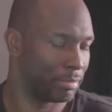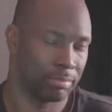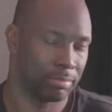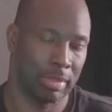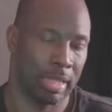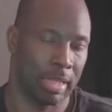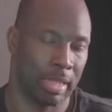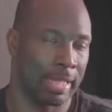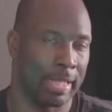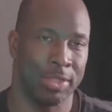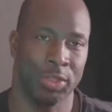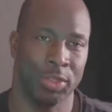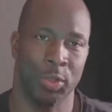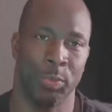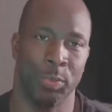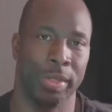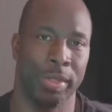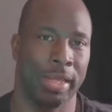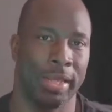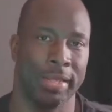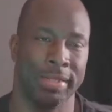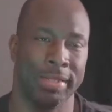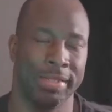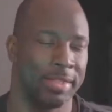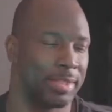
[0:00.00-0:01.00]
I got so many
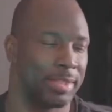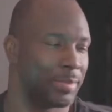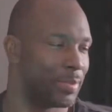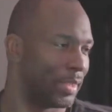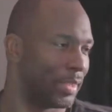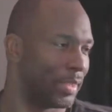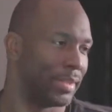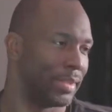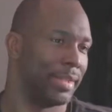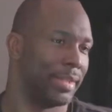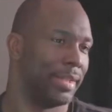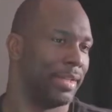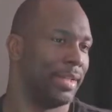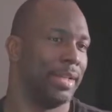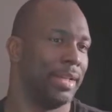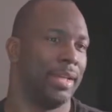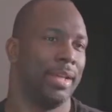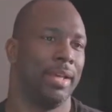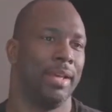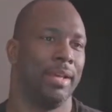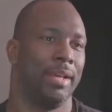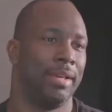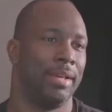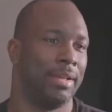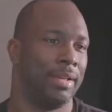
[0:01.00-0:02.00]
ideas,
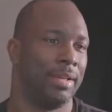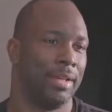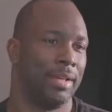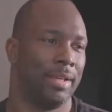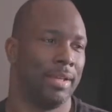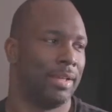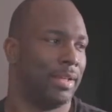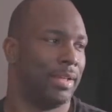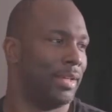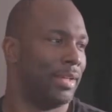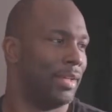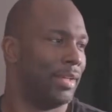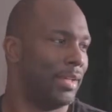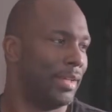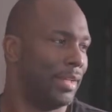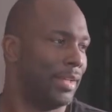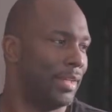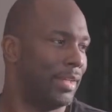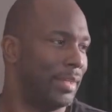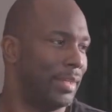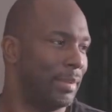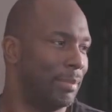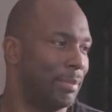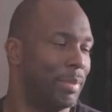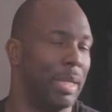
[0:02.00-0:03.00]
man.
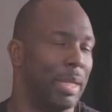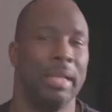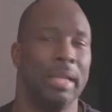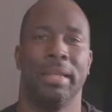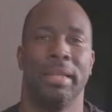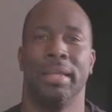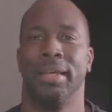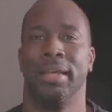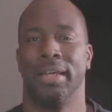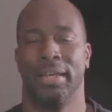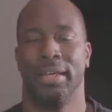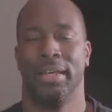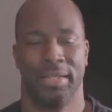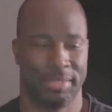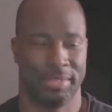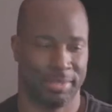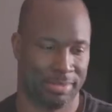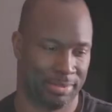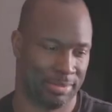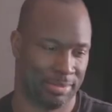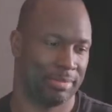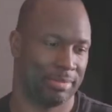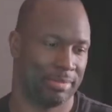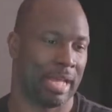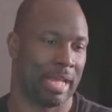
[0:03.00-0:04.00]
But
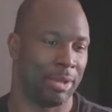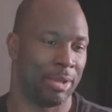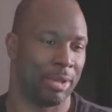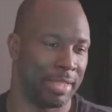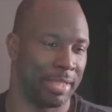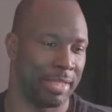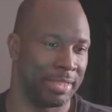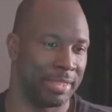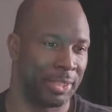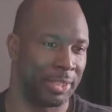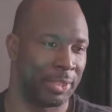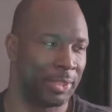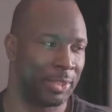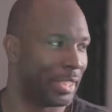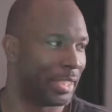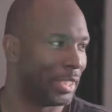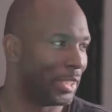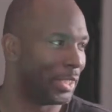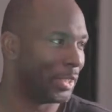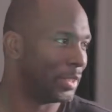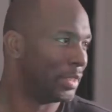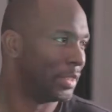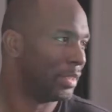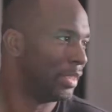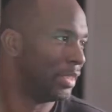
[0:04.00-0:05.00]
I'll get there
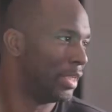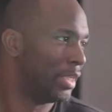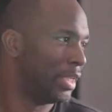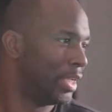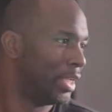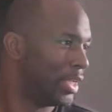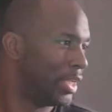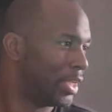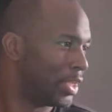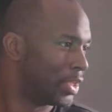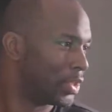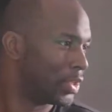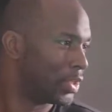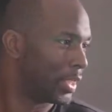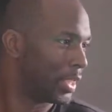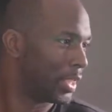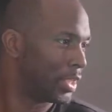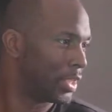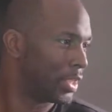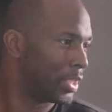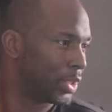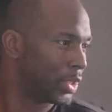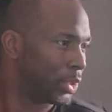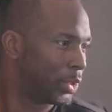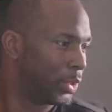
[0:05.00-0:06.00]
later. So I
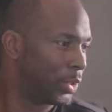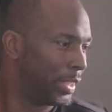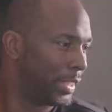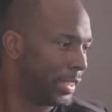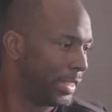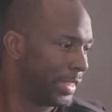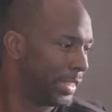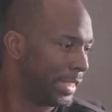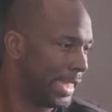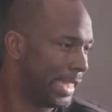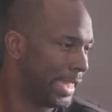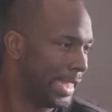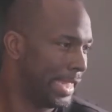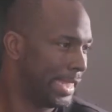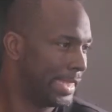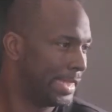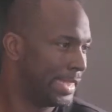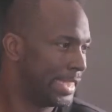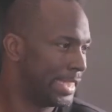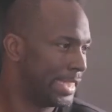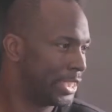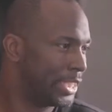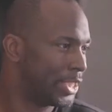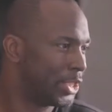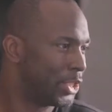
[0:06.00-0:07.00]
guess I'll go ahead and end
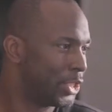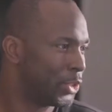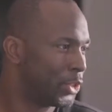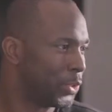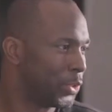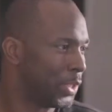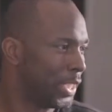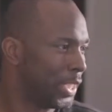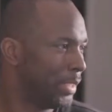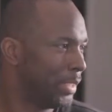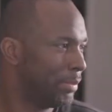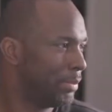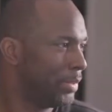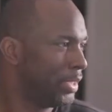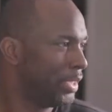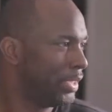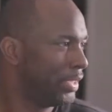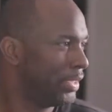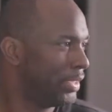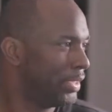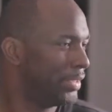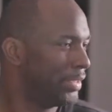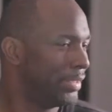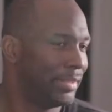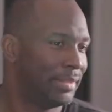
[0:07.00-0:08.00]
this stream.
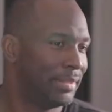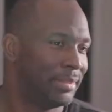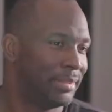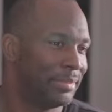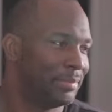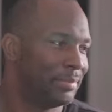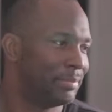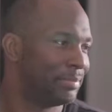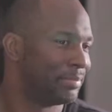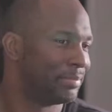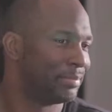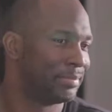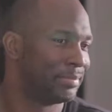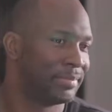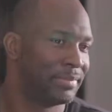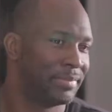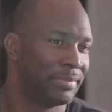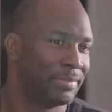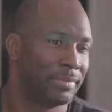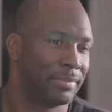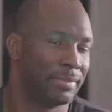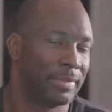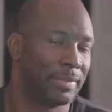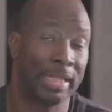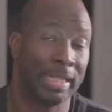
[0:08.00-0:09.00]

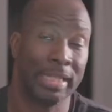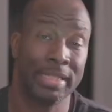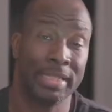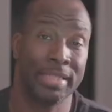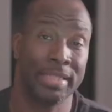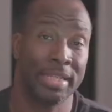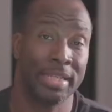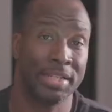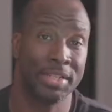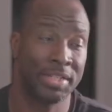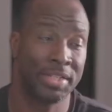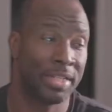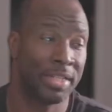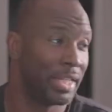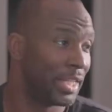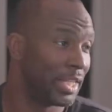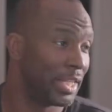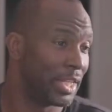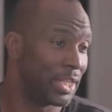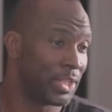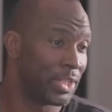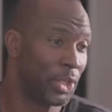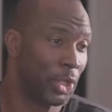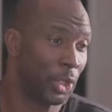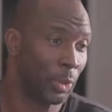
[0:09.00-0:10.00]
I guess I just needed to
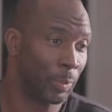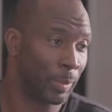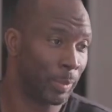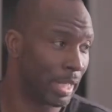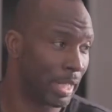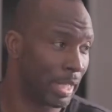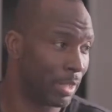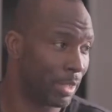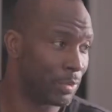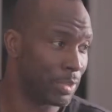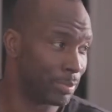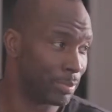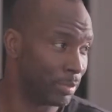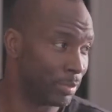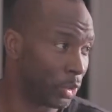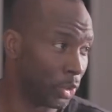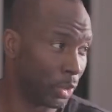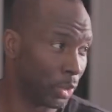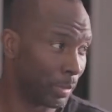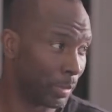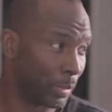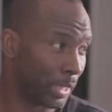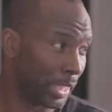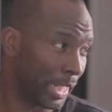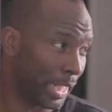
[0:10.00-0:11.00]
talk, man. I was
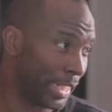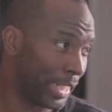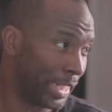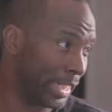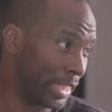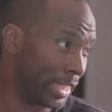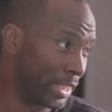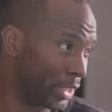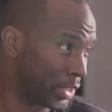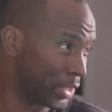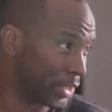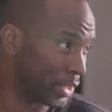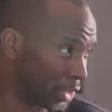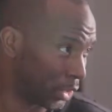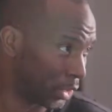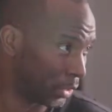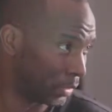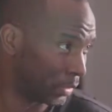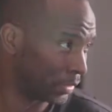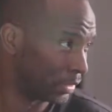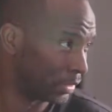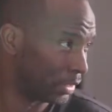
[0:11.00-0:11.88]
bored, man. I needed to talk.